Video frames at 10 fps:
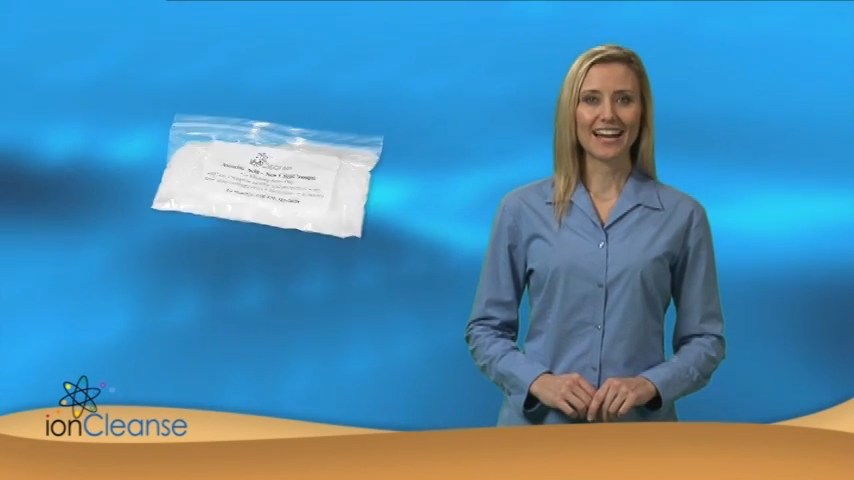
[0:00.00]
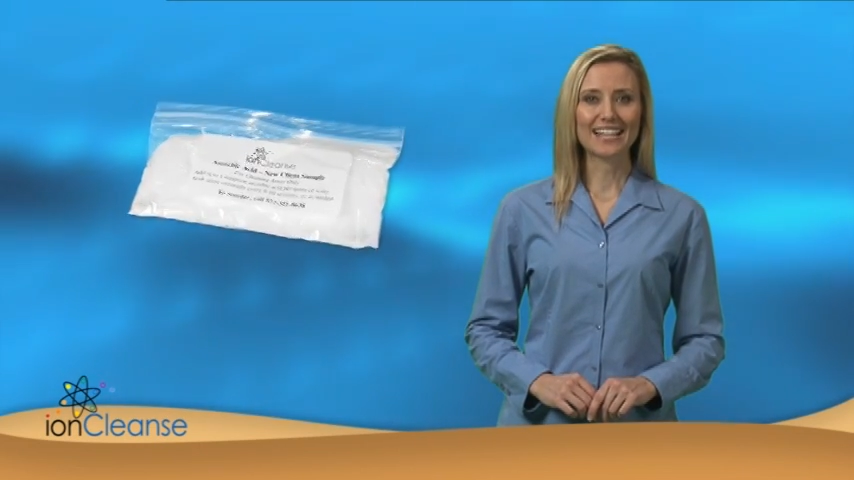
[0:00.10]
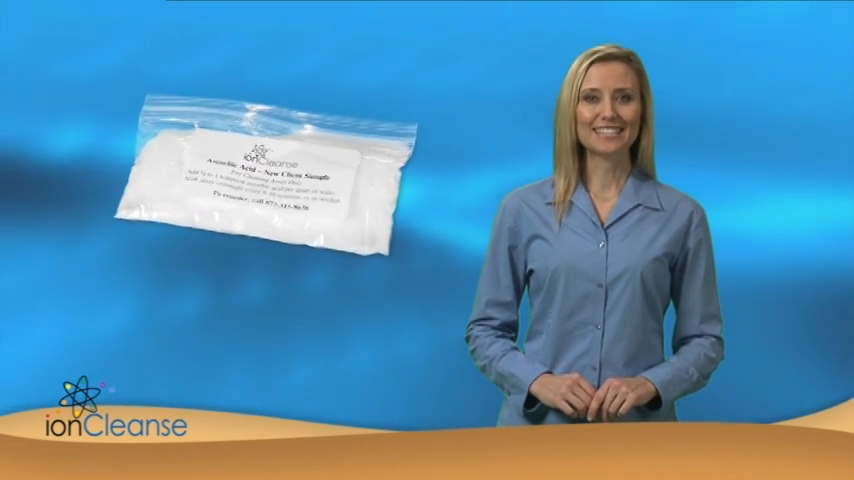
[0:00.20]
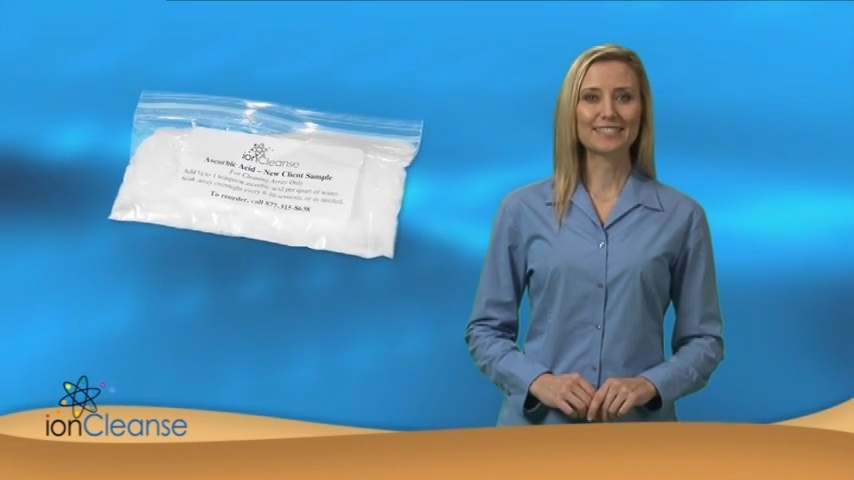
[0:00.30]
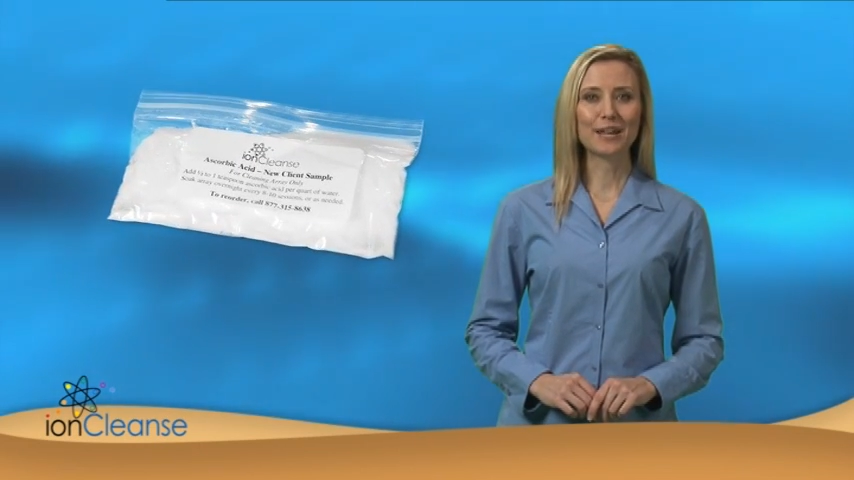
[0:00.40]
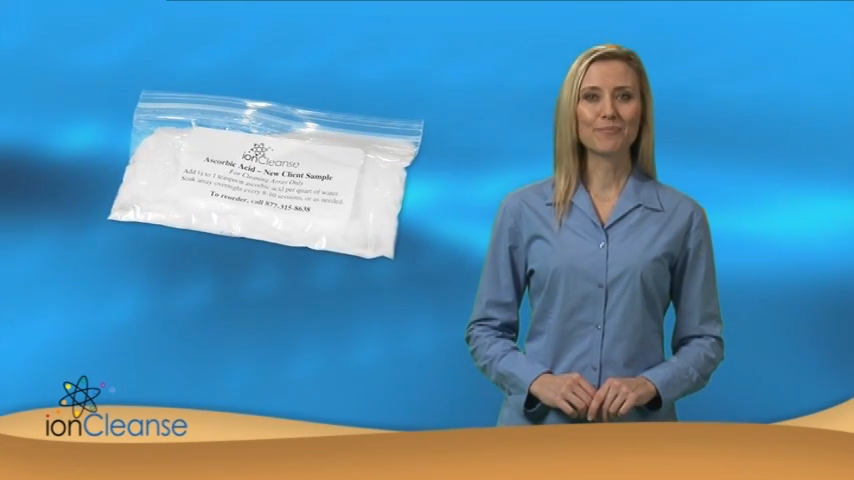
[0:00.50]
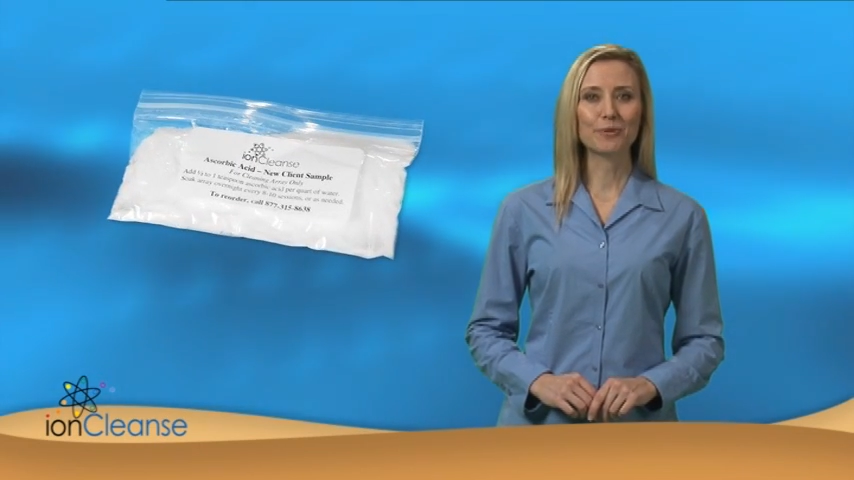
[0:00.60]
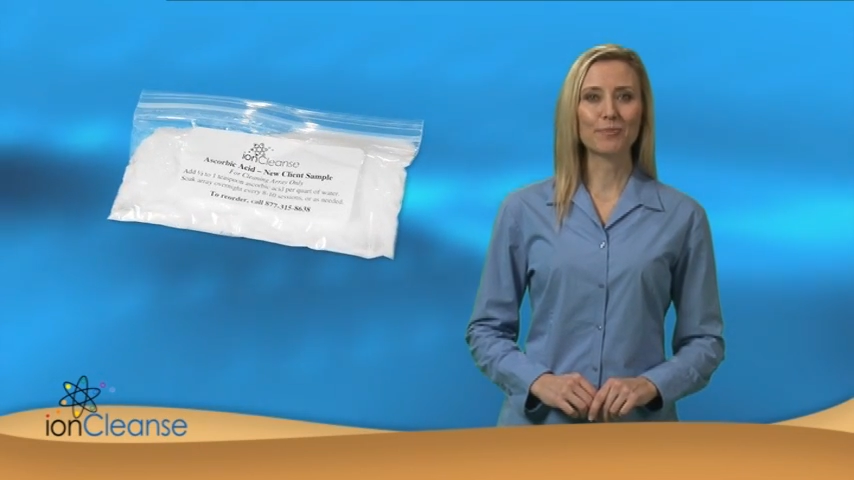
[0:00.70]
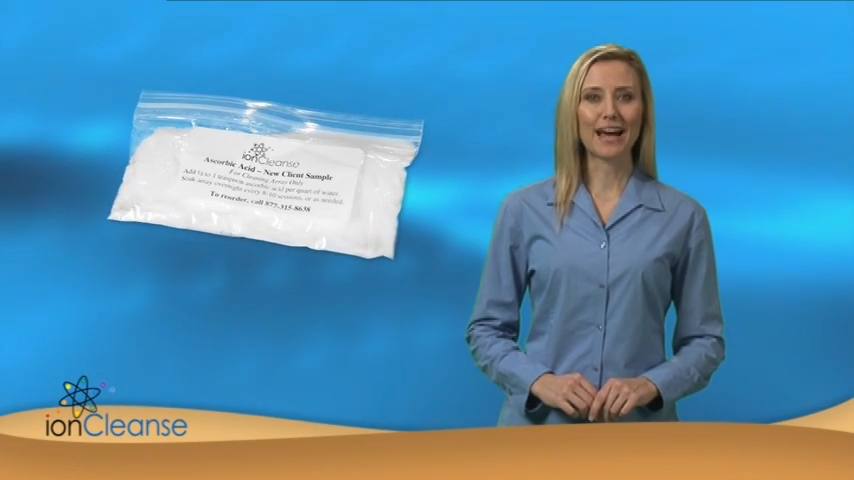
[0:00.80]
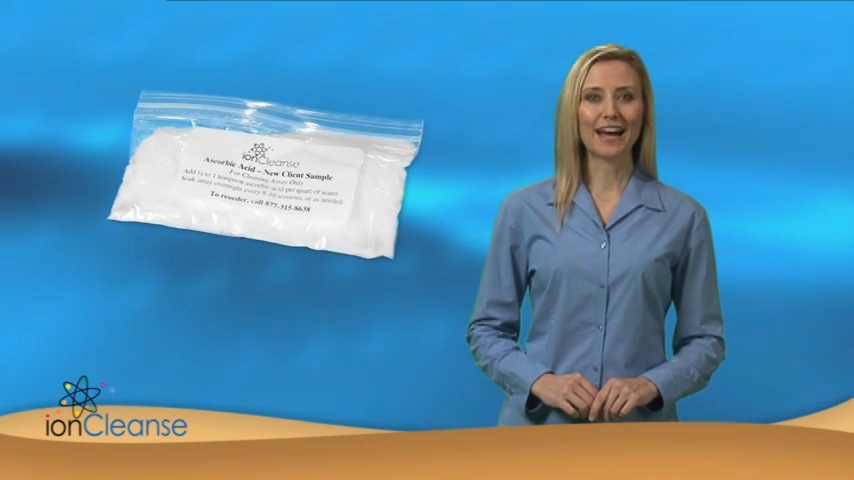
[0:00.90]
a
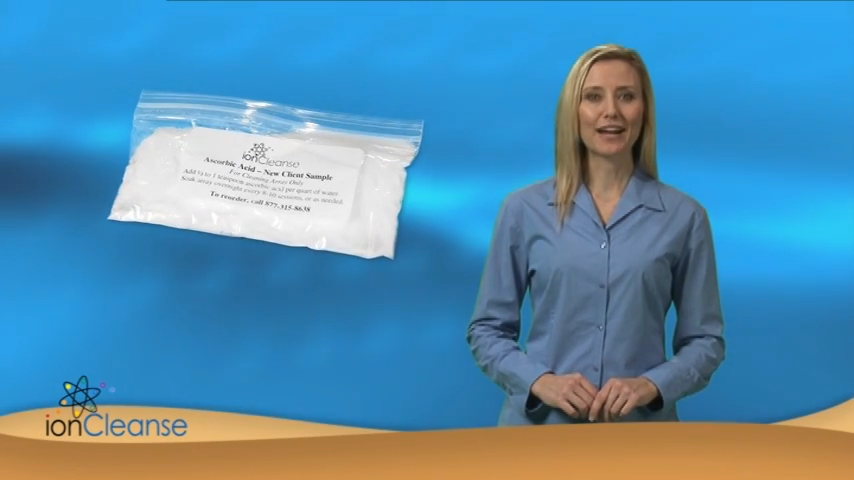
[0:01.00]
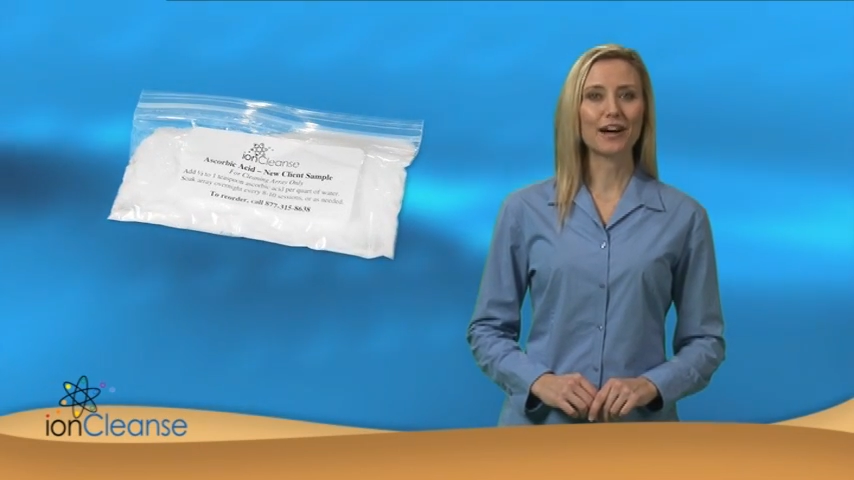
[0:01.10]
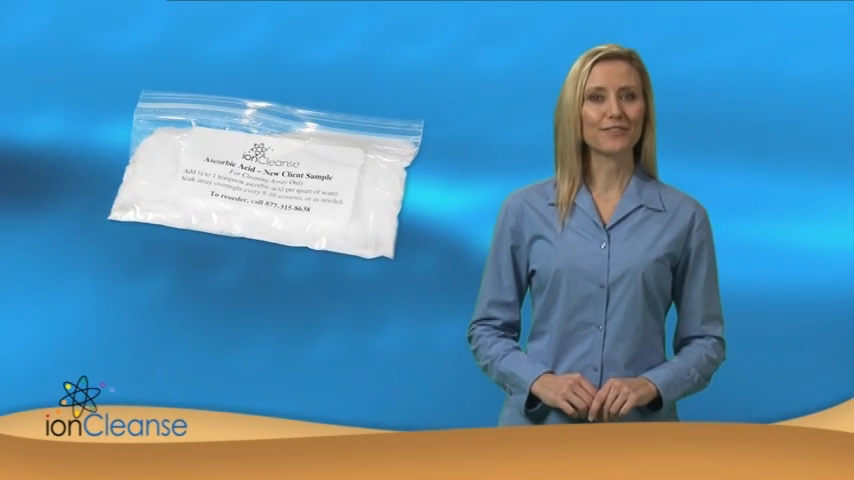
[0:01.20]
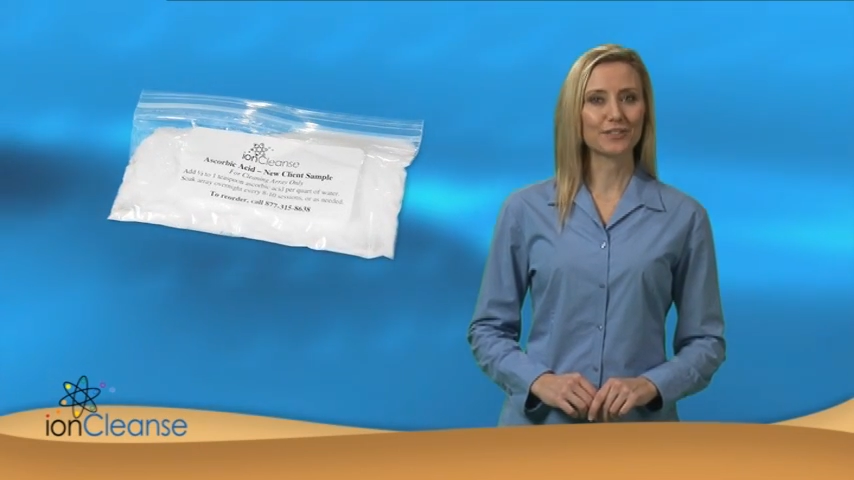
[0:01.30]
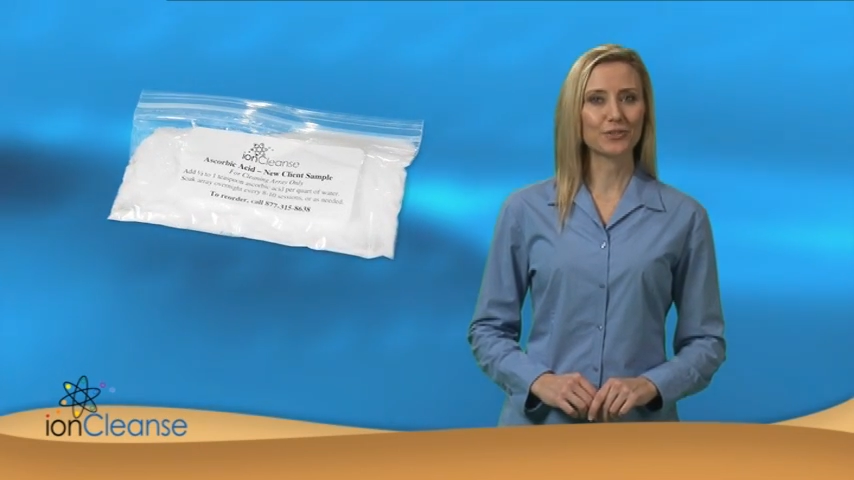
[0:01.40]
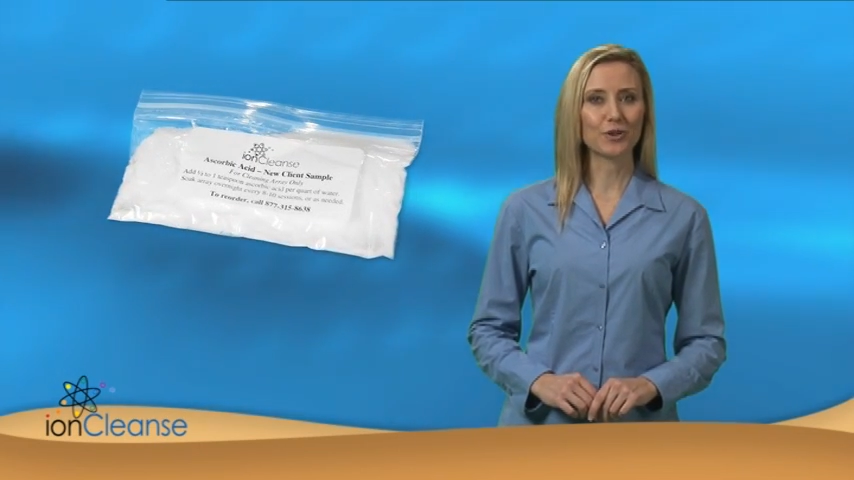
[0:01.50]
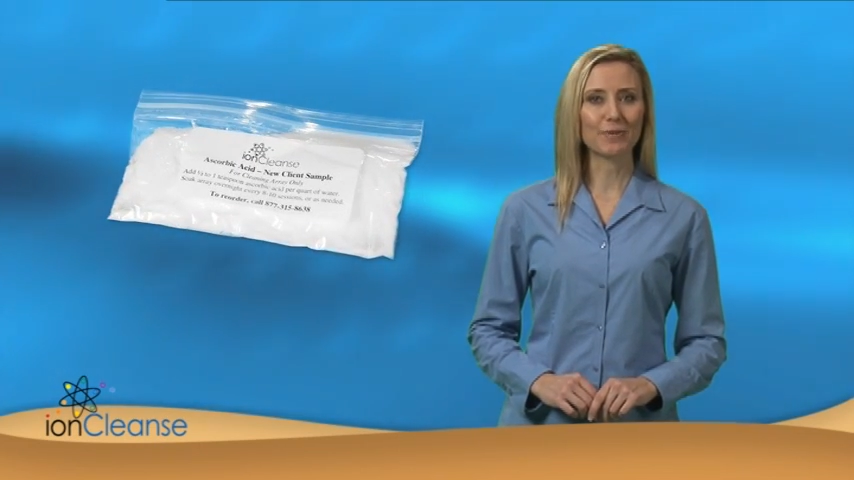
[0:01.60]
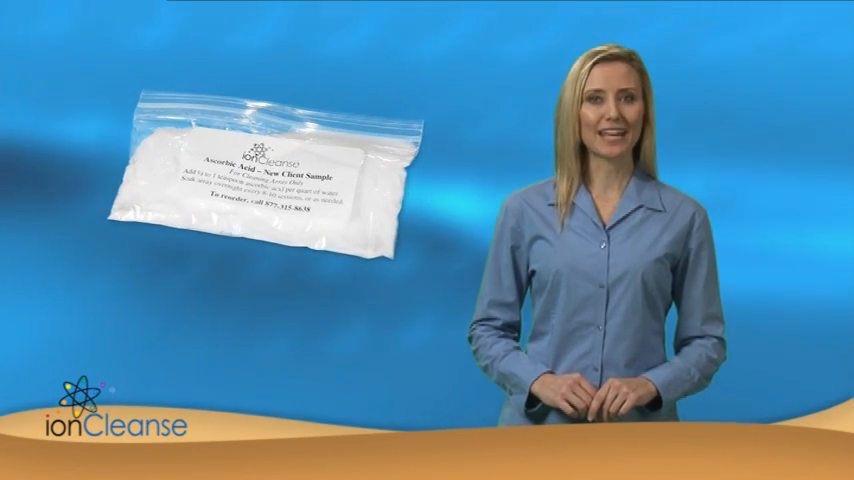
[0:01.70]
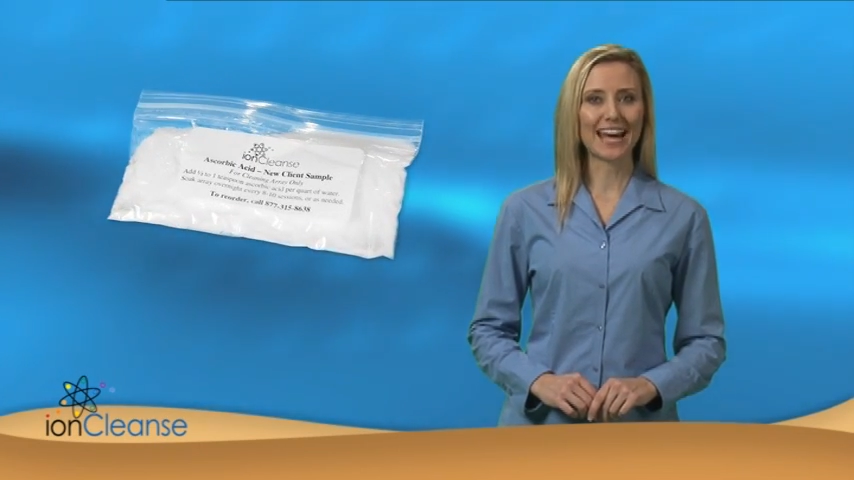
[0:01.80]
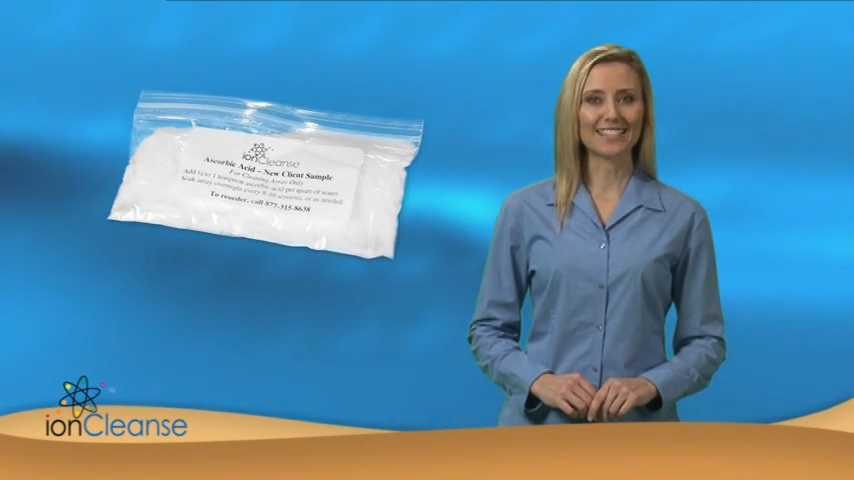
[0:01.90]
sample bag of
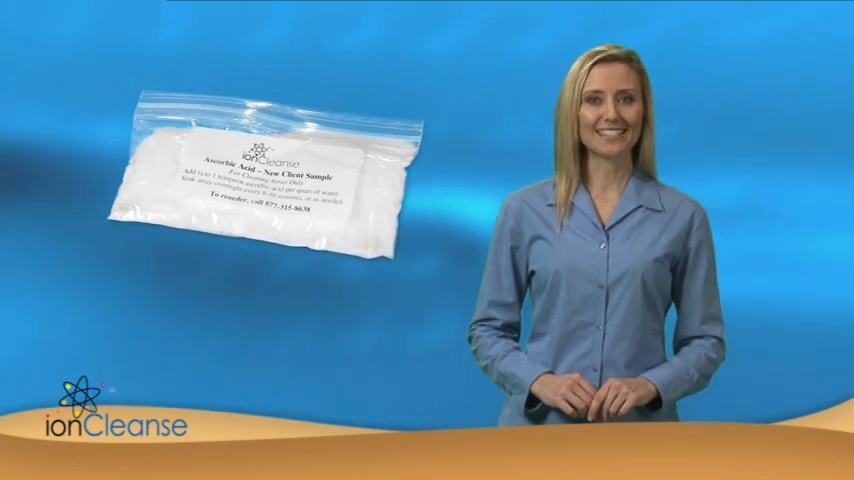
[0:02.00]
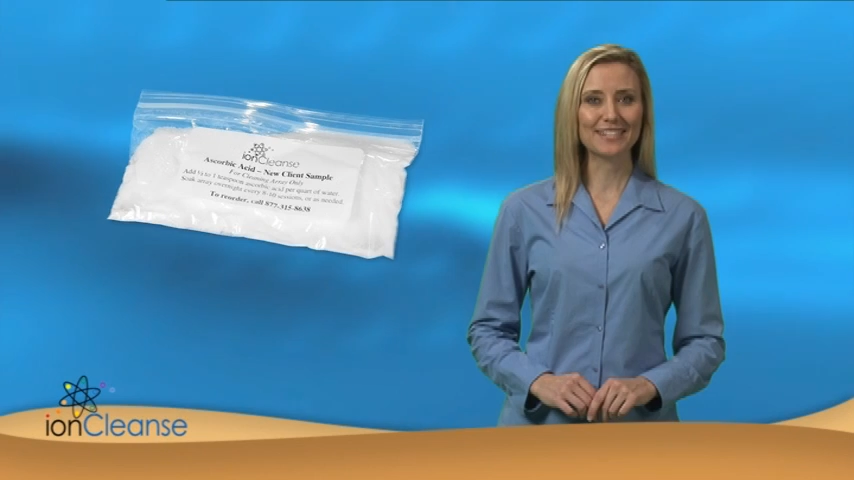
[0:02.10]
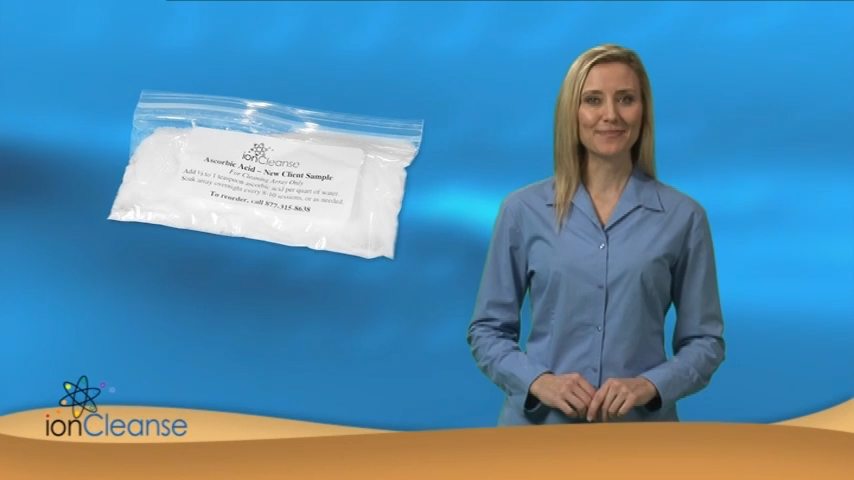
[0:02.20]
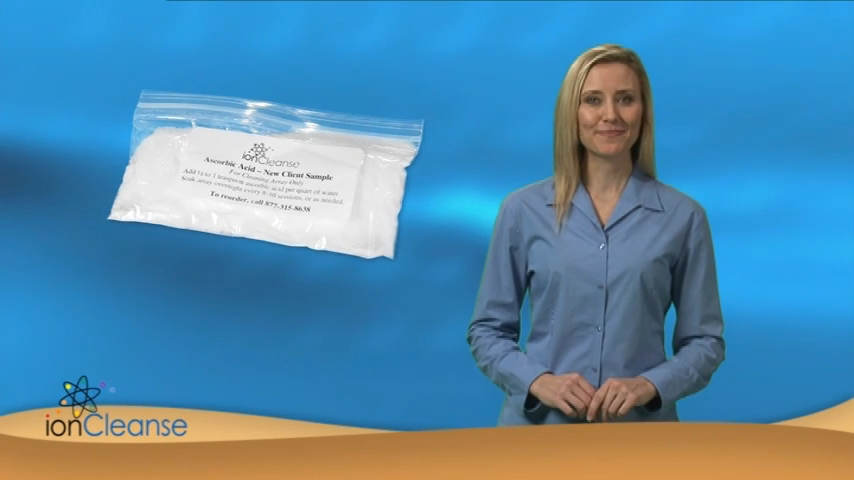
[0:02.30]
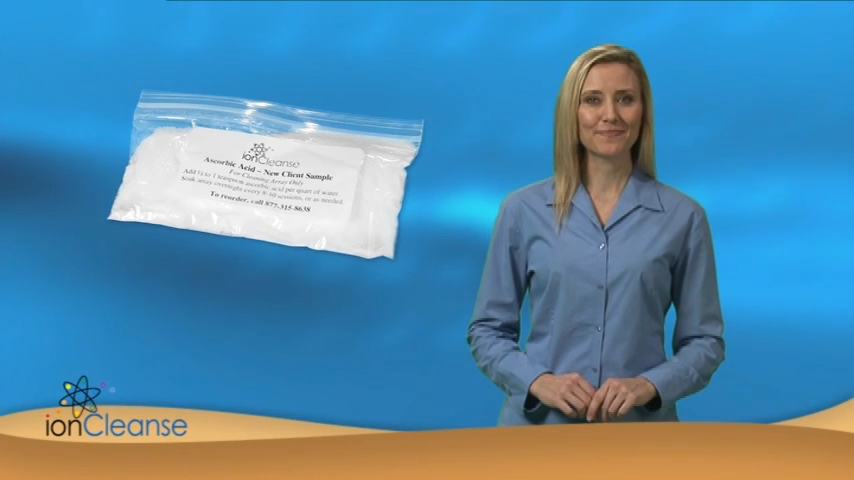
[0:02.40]
ascorbic acid,